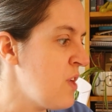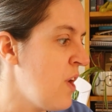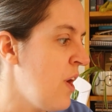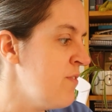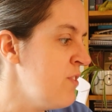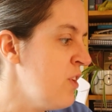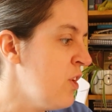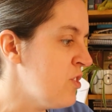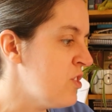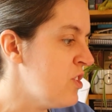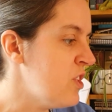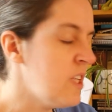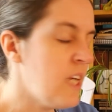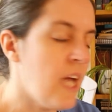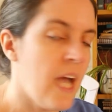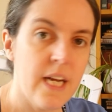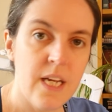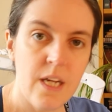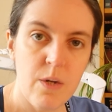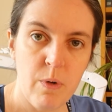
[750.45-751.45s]
I've not done
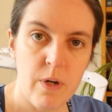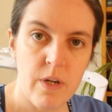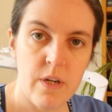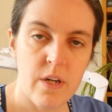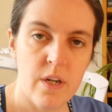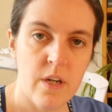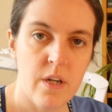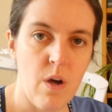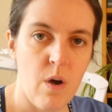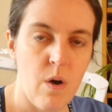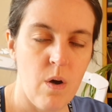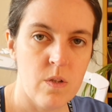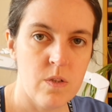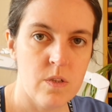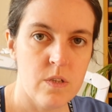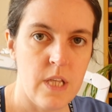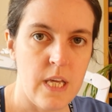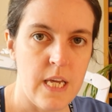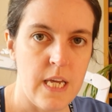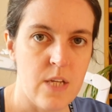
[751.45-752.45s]
any work
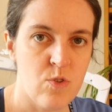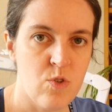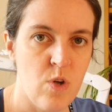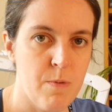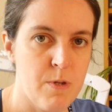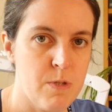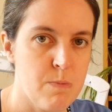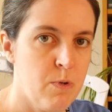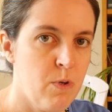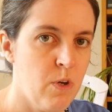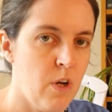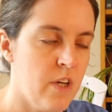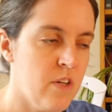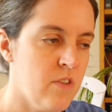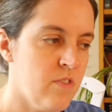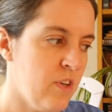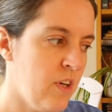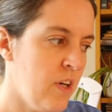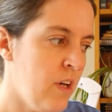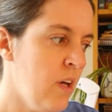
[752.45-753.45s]
on the Tomas
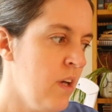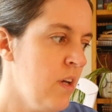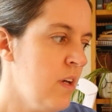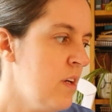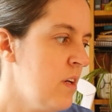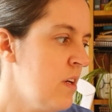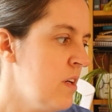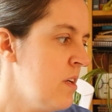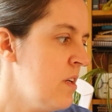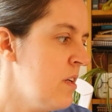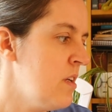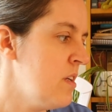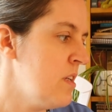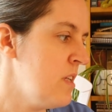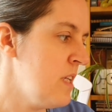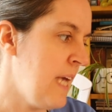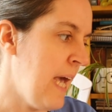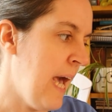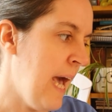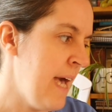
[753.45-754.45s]
Pullover
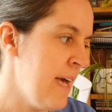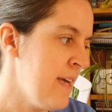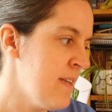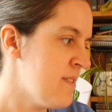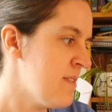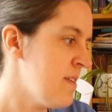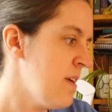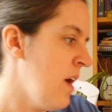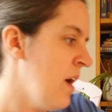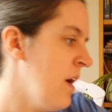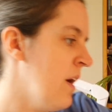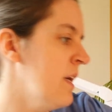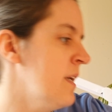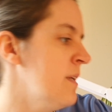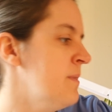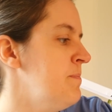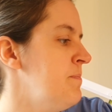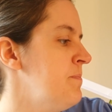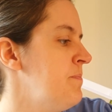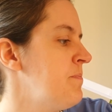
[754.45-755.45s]
yet,
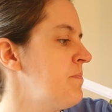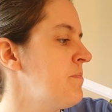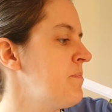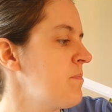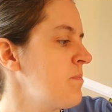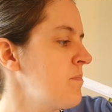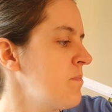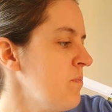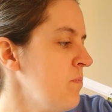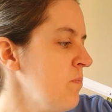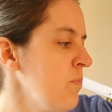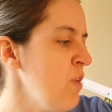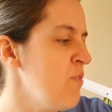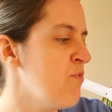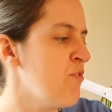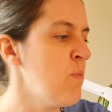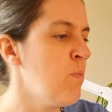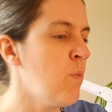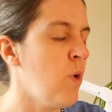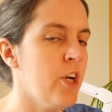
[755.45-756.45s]

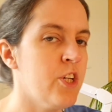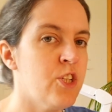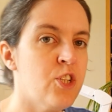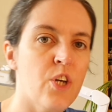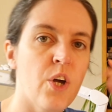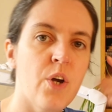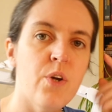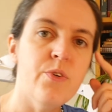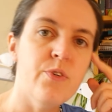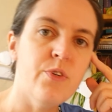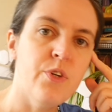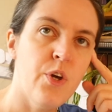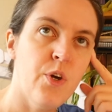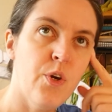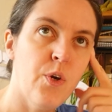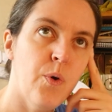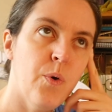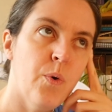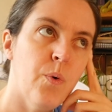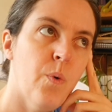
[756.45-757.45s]
from what I'd shown
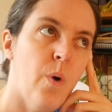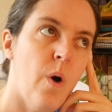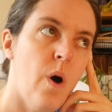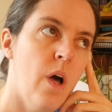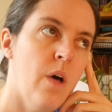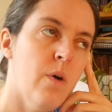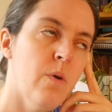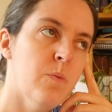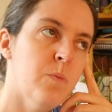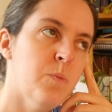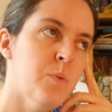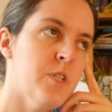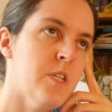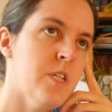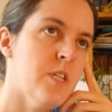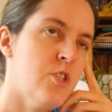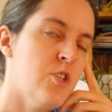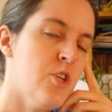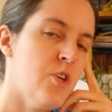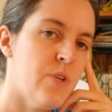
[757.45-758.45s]
you, was
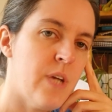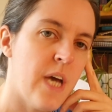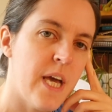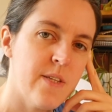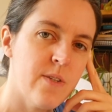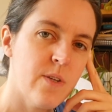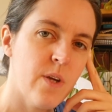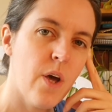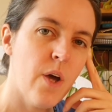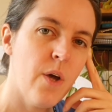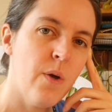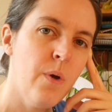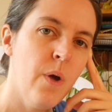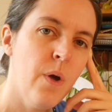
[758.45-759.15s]
it 2 days ago?